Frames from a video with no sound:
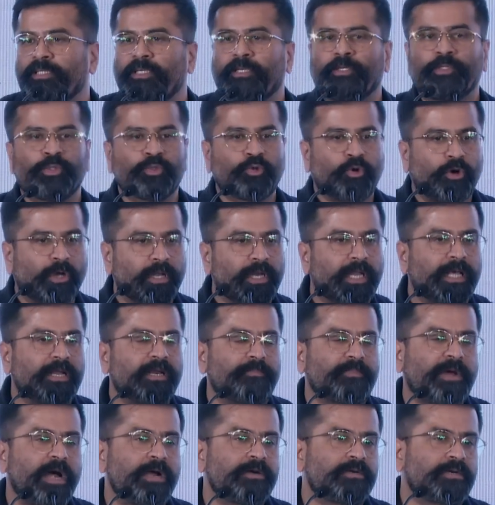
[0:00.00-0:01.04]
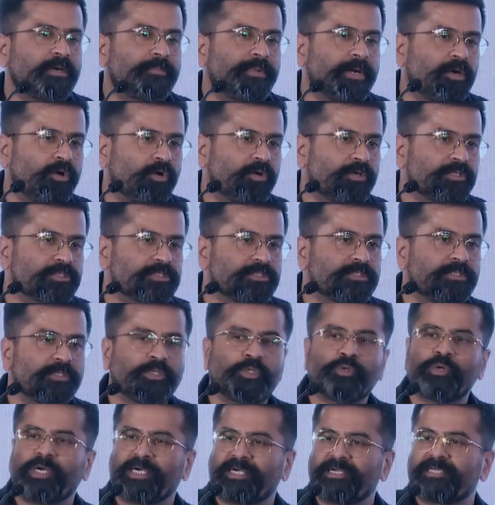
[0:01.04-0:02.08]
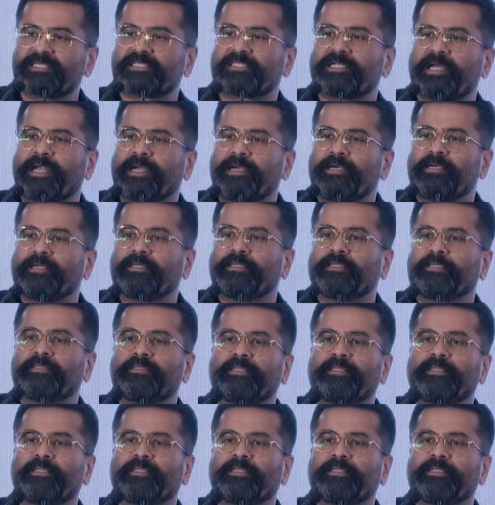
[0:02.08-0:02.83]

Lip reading: you all are entrepreneurs, you understand